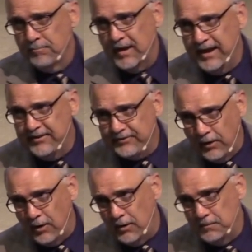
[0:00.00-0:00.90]

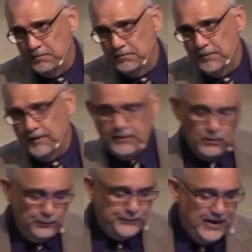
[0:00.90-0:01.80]
Esau in the
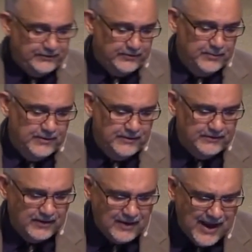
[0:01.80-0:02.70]
Old Testament
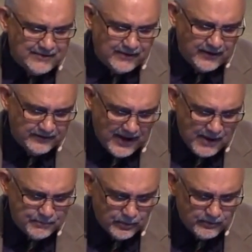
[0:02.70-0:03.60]
is a classic
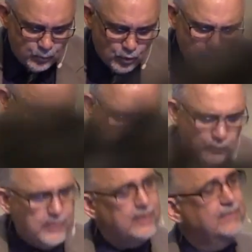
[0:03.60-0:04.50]
example of worldly
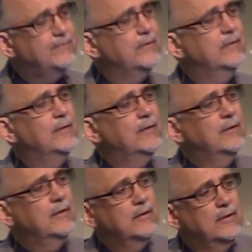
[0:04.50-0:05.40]
grief.
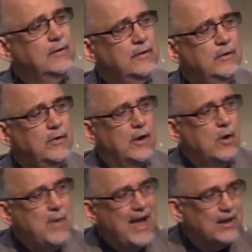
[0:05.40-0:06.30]
You can
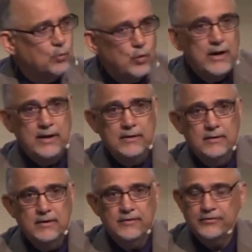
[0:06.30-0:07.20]
go back and read
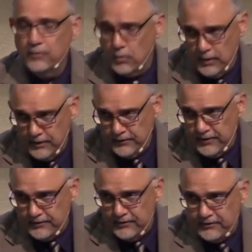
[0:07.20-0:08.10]
his story in
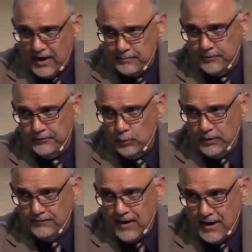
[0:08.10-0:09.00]
Genesis chapters
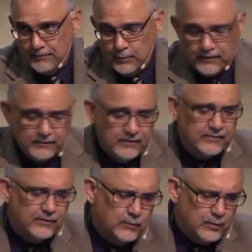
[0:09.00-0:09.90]
25,
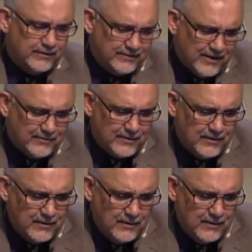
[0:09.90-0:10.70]
26, and 27.